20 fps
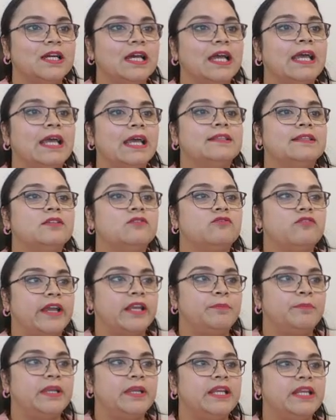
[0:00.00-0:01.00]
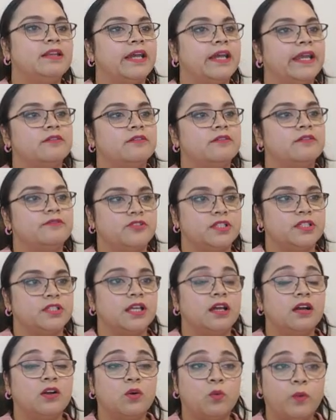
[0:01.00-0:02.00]
And then white played knight f3,
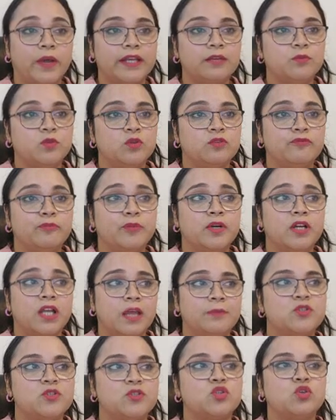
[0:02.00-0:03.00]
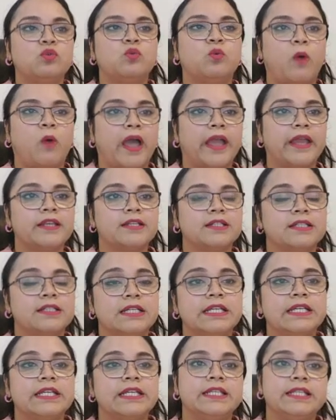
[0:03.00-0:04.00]
a quiet move, perhaps too quiet.
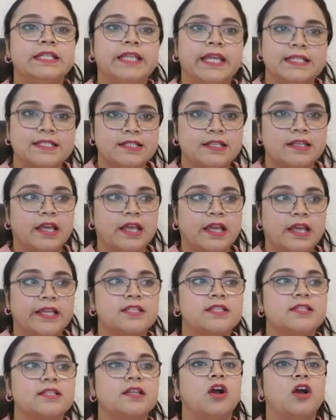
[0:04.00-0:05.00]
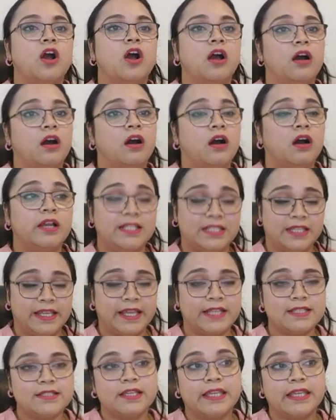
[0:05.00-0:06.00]
It gets
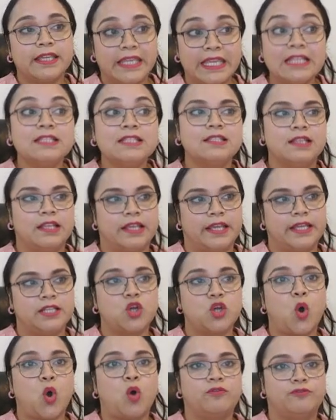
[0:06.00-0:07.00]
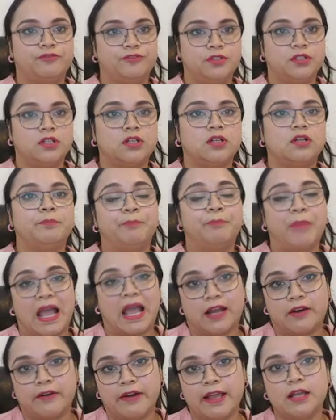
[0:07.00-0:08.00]
a king's knight off the back
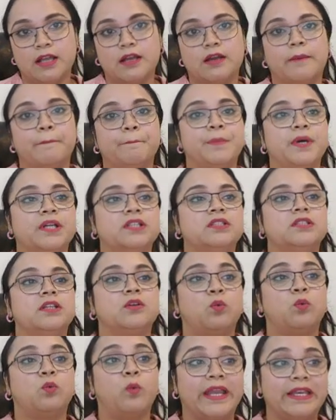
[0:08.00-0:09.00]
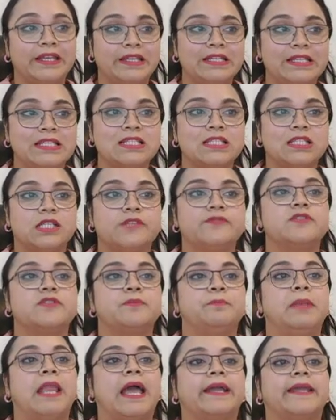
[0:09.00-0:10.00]
rank, but the quietness gives
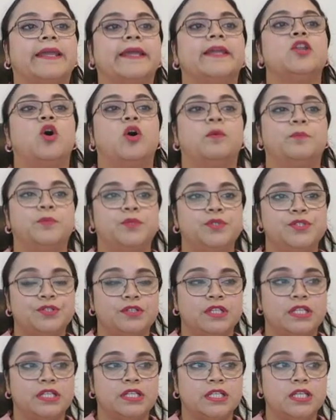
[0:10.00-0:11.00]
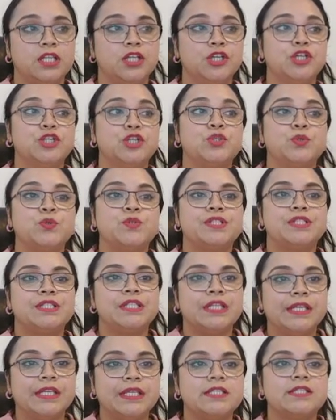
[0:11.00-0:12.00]
black an opportunity to
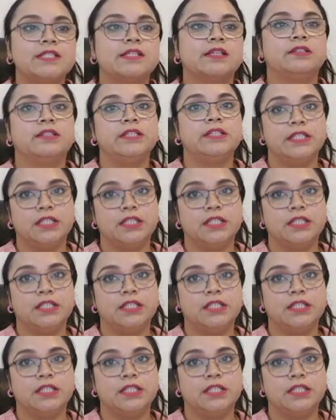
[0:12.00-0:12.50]
seize the